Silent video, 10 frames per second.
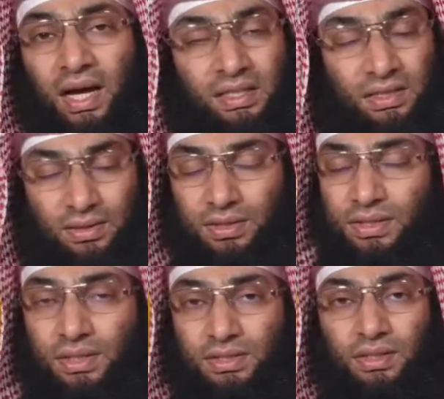as
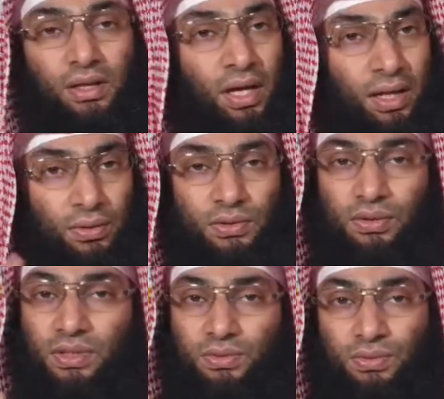Christians, and
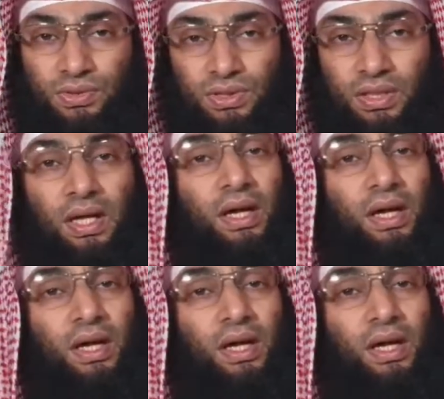also the Jews,